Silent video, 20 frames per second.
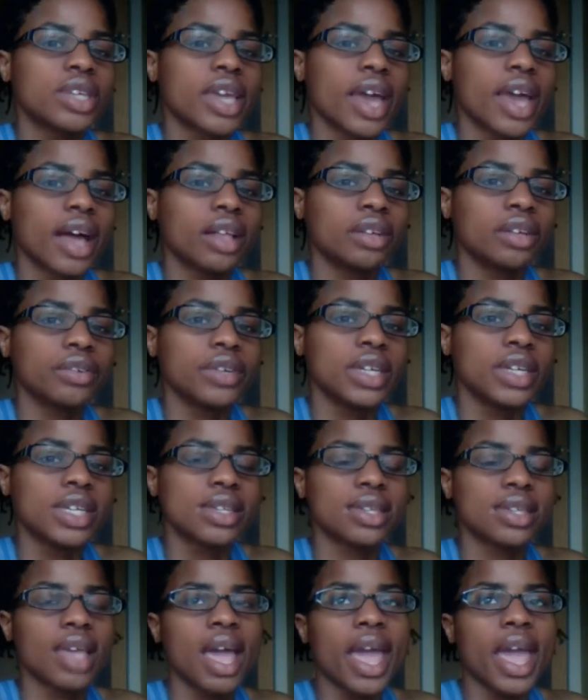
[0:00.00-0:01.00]

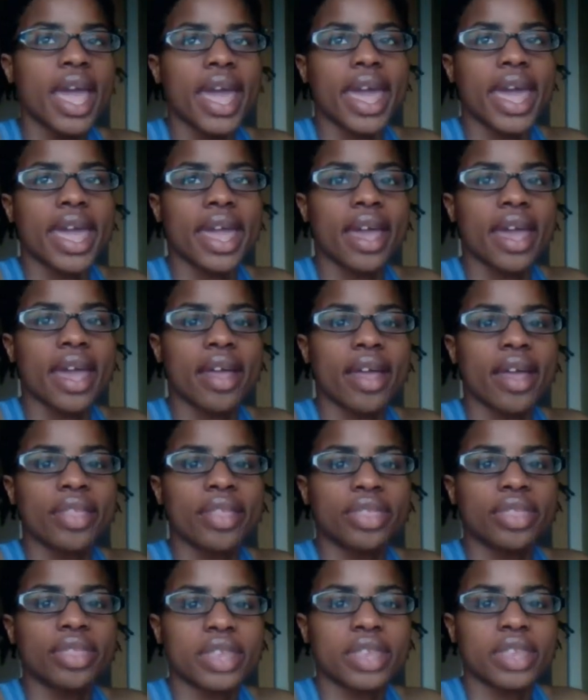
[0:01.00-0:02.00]
calories and
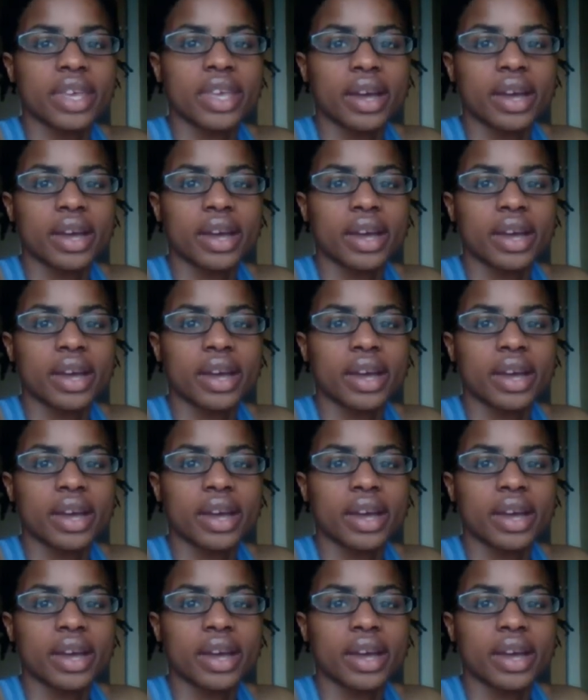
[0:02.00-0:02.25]
the